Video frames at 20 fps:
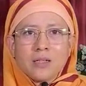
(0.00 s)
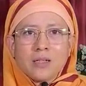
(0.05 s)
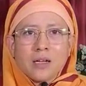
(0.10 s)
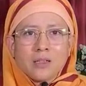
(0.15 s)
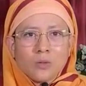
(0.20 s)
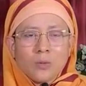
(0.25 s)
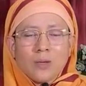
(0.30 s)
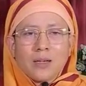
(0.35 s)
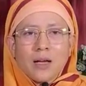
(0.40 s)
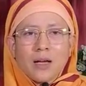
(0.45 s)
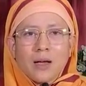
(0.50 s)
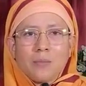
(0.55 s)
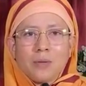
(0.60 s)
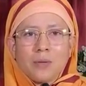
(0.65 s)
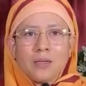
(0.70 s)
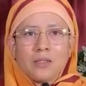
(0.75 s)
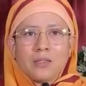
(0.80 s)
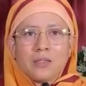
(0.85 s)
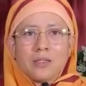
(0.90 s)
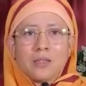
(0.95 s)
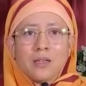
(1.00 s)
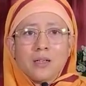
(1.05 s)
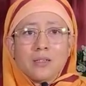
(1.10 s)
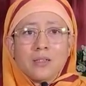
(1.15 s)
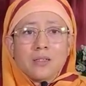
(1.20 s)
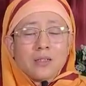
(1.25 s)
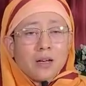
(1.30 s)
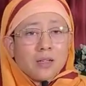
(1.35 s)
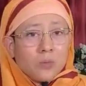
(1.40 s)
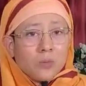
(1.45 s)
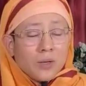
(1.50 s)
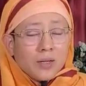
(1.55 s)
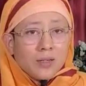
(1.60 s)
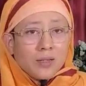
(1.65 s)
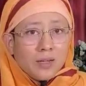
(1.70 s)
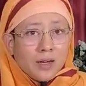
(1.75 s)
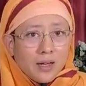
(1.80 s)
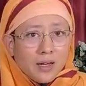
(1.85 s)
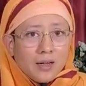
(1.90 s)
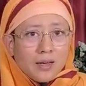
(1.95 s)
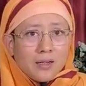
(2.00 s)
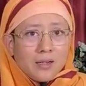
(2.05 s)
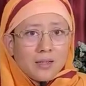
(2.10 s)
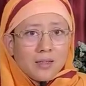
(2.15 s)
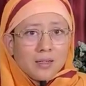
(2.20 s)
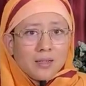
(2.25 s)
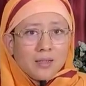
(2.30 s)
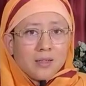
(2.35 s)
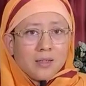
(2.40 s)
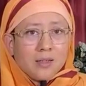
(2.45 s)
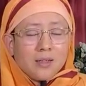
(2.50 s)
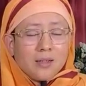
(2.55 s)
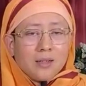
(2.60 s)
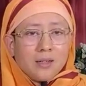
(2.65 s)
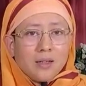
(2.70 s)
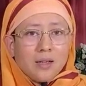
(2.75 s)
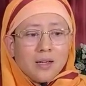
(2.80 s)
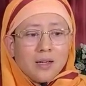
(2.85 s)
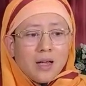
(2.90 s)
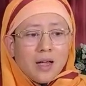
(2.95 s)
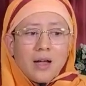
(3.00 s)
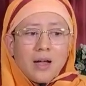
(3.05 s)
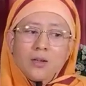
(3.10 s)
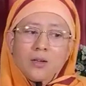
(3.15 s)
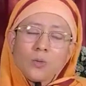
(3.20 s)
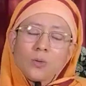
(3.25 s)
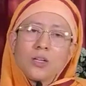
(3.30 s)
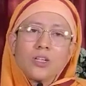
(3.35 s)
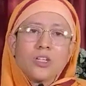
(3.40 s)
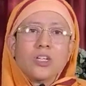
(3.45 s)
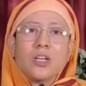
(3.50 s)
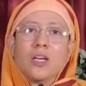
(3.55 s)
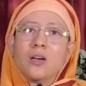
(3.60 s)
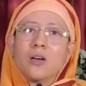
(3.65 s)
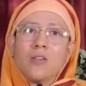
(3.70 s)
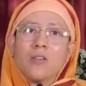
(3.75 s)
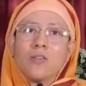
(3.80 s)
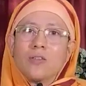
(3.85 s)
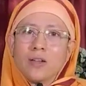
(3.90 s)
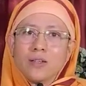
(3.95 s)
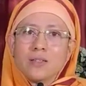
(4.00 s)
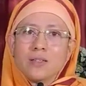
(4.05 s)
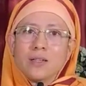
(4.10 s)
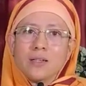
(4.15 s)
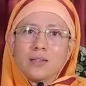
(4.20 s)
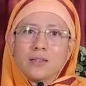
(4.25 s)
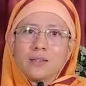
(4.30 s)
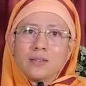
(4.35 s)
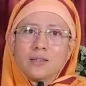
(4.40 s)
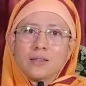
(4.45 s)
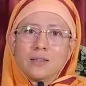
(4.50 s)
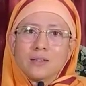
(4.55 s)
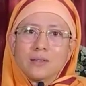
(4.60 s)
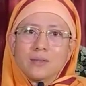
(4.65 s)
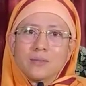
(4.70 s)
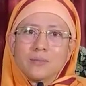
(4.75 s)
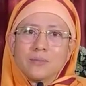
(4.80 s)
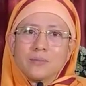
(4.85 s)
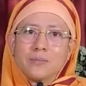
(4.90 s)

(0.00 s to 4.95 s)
sattvic habits, sattvic diet, and you can shake off laziness.